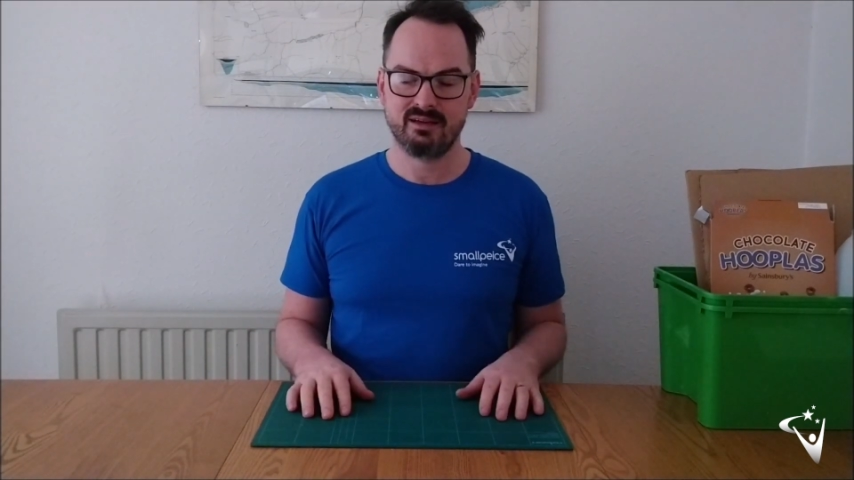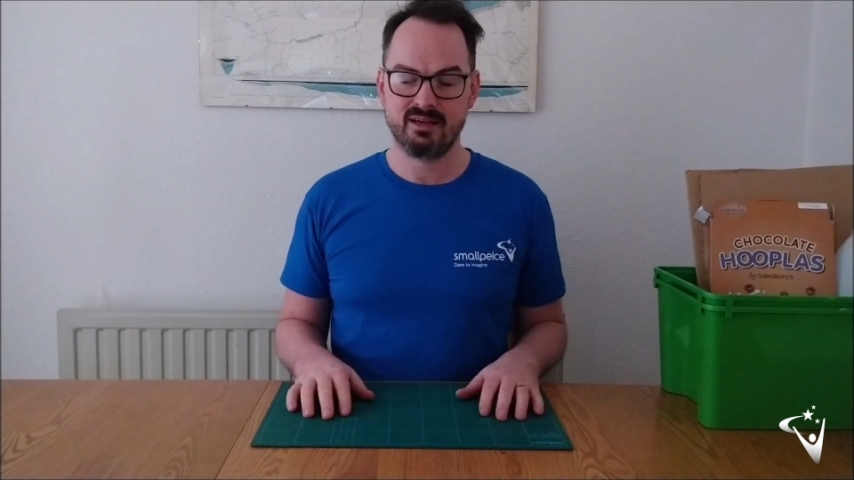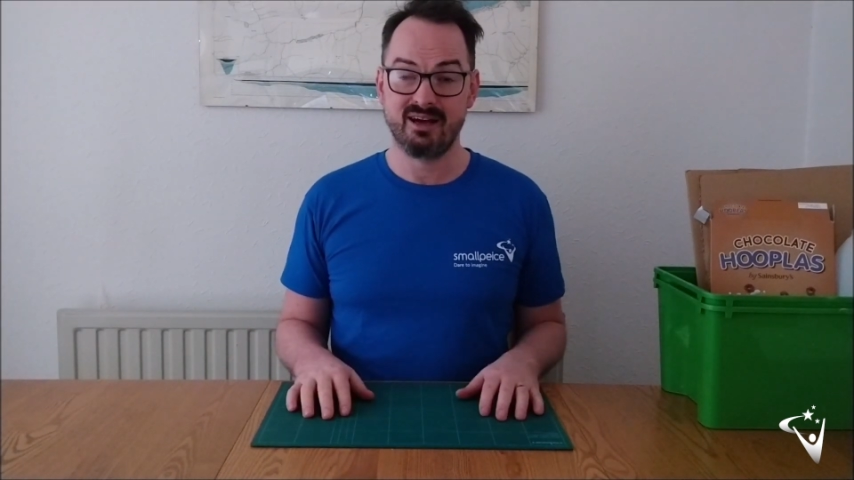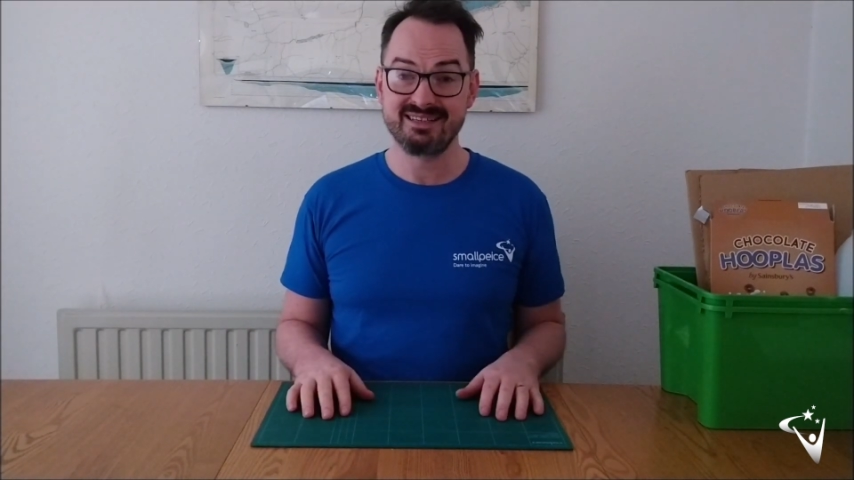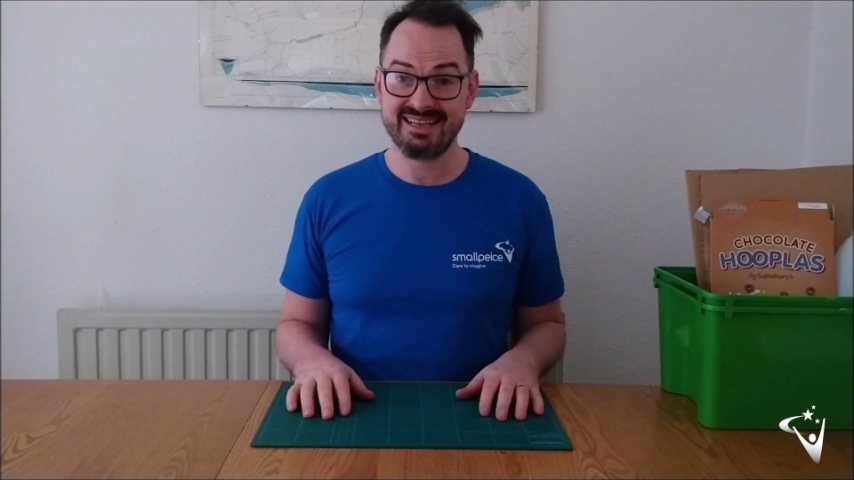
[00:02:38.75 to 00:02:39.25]
and
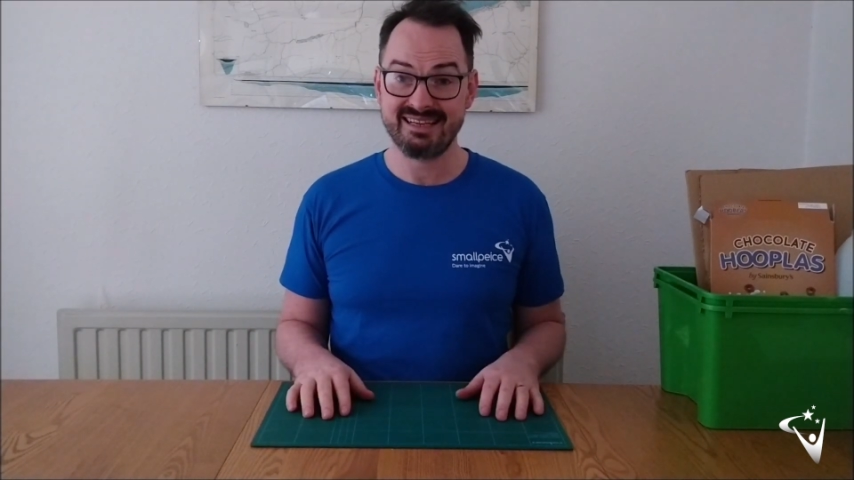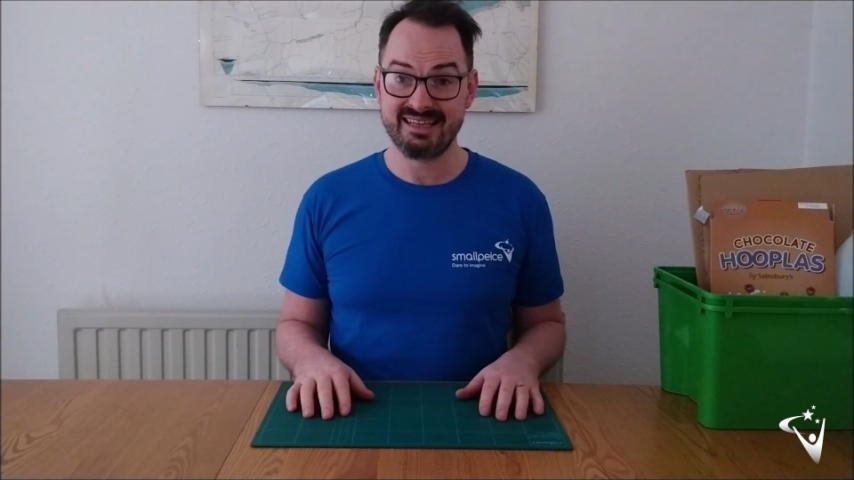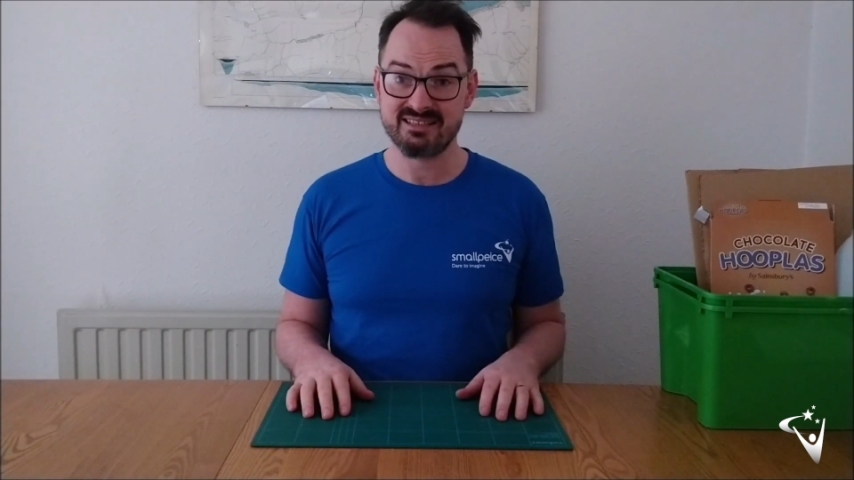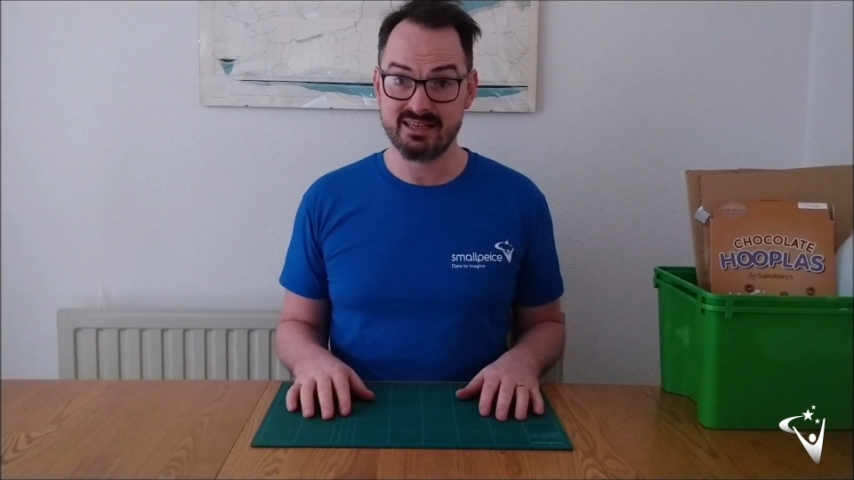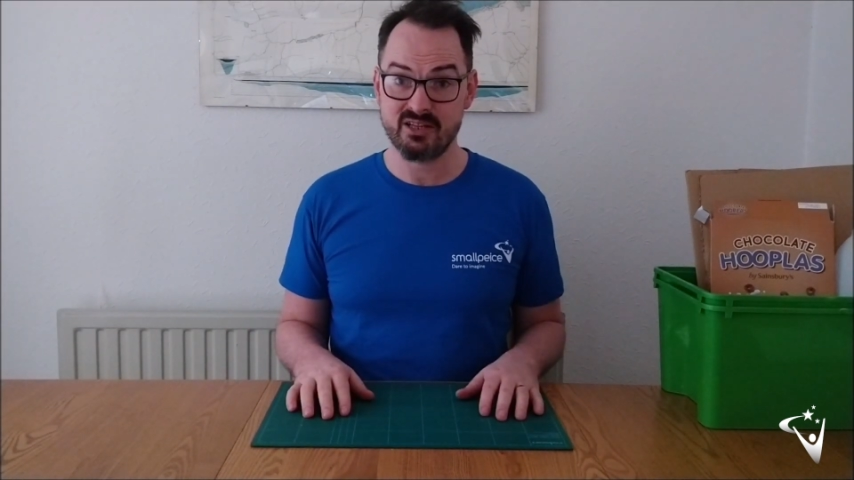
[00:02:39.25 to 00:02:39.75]
ideally
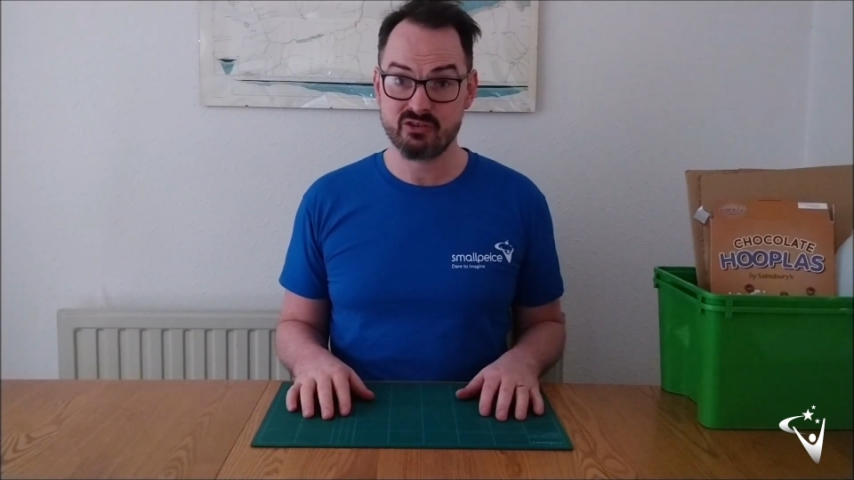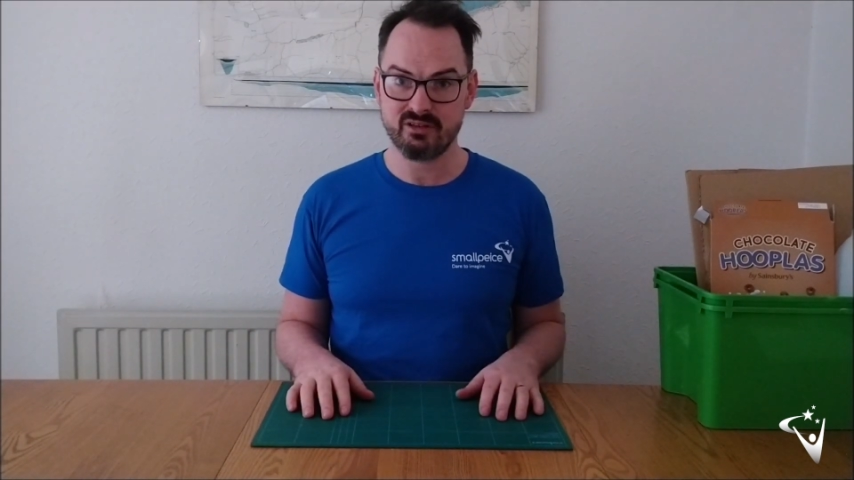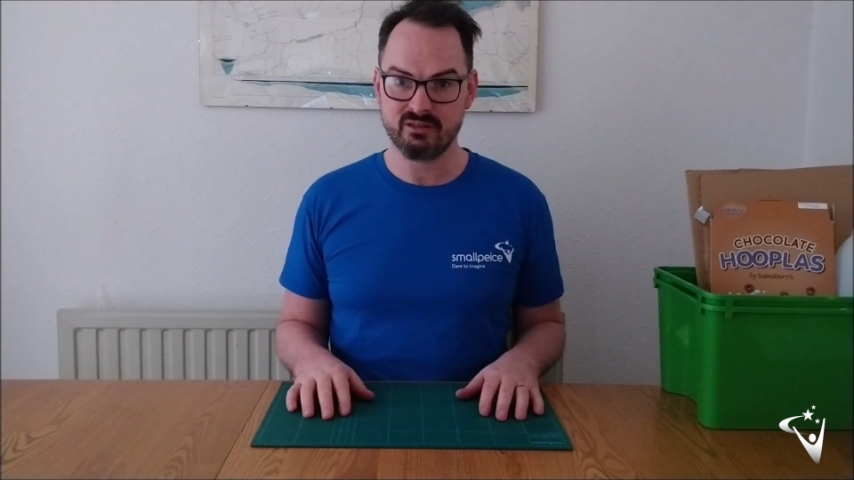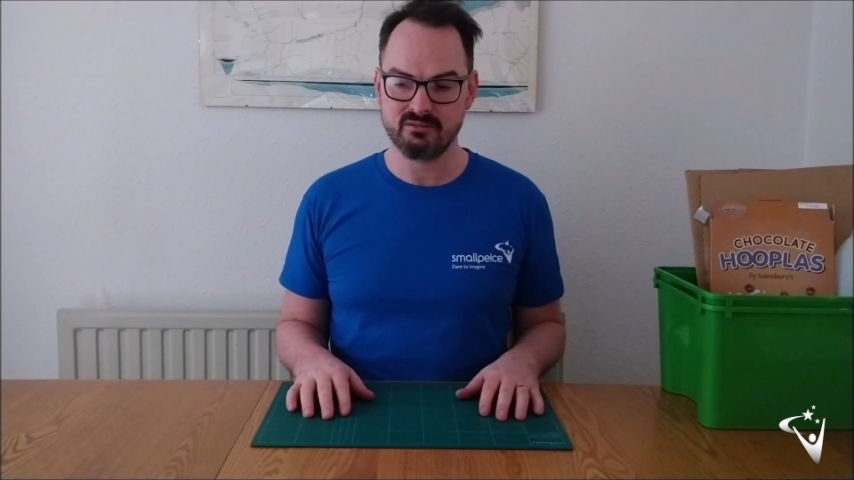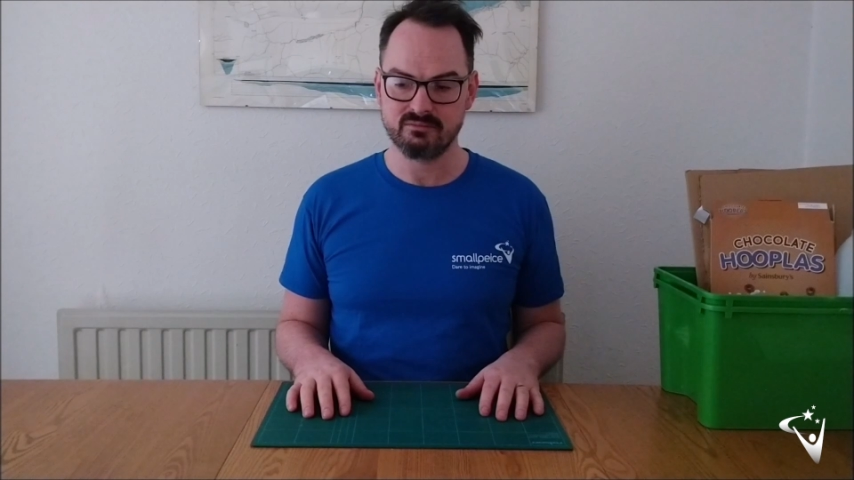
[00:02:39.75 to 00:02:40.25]

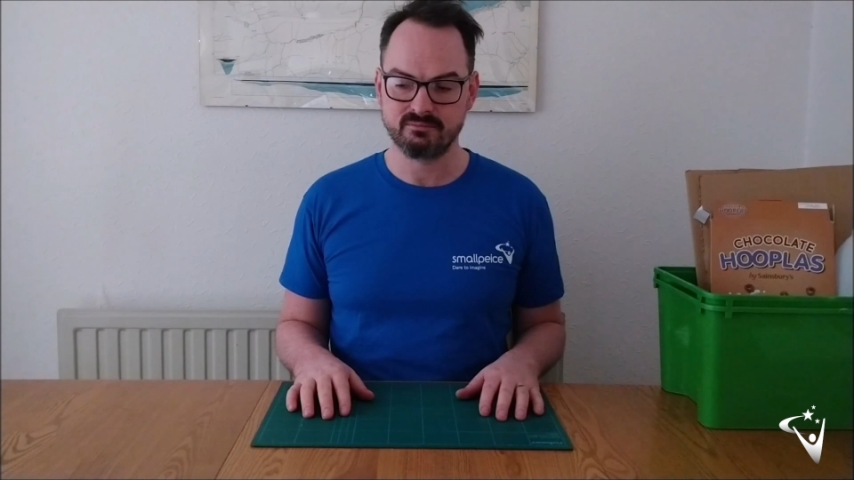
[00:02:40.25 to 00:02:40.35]
cylindrical.